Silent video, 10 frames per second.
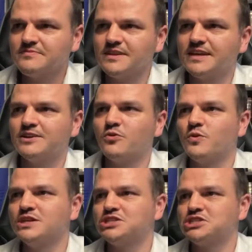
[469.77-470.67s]
in
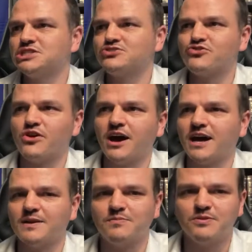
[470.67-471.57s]
which
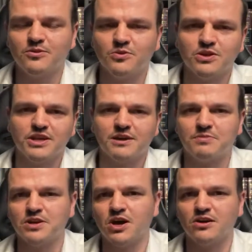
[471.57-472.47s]
tribe will they
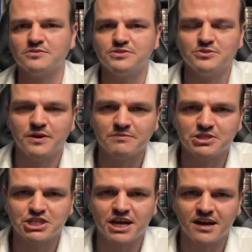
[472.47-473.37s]
belong to when
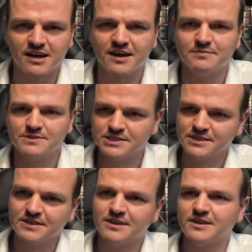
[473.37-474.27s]
Mashiach comes?
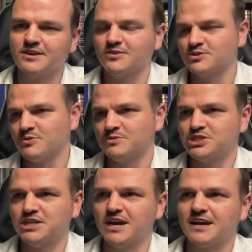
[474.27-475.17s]
Because when
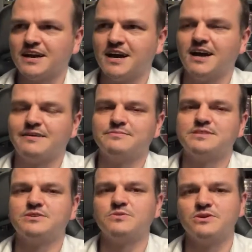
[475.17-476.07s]
Mashiach comes,
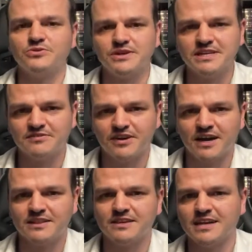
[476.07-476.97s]
he will
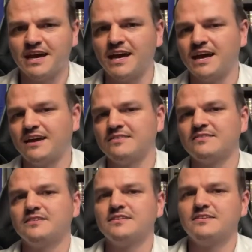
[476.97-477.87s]
redivide the land,
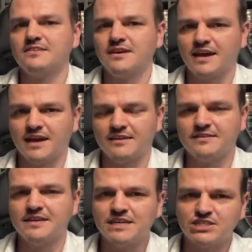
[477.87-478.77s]
and
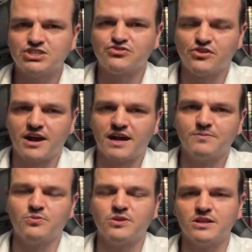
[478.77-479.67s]
each tribe
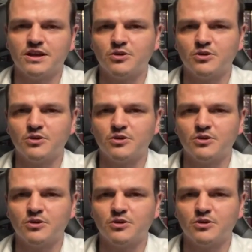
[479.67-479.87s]
will go